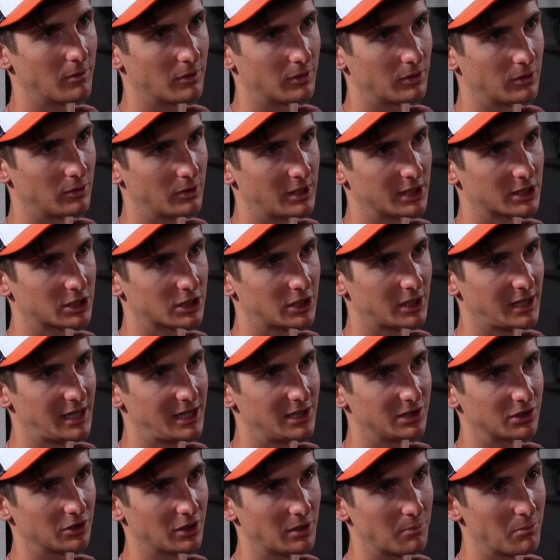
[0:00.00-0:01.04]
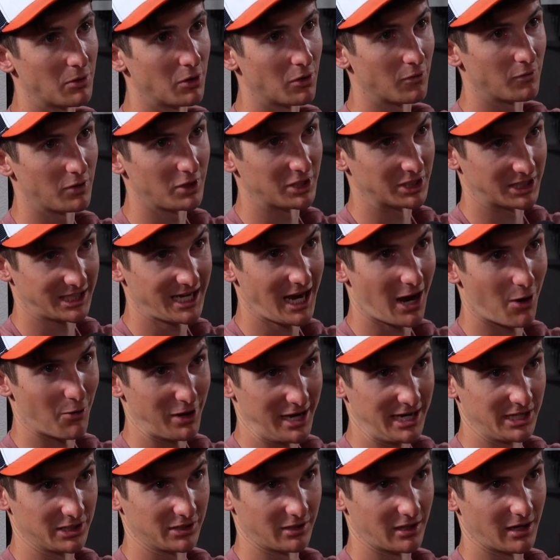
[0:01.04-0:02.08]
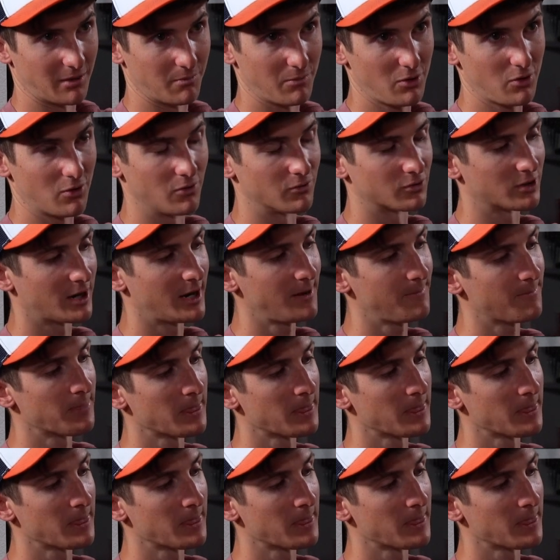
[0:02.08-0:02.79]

this to easily move. You can see how easily it moves, right?